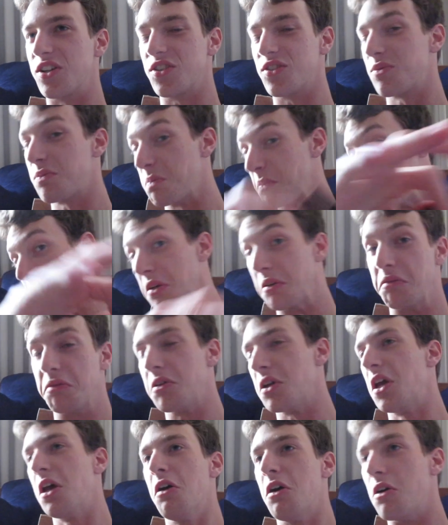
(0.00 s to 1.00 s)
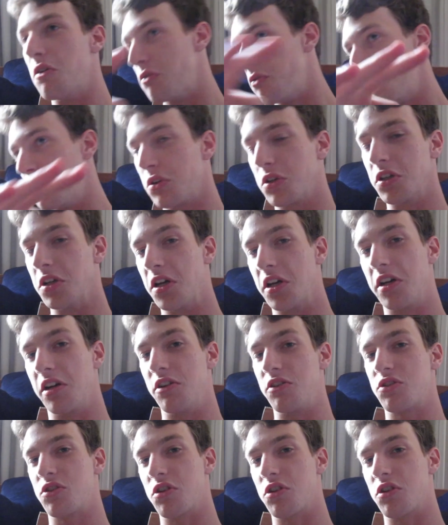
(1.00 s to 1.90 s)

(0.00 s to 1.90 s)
Just being a fucking Irish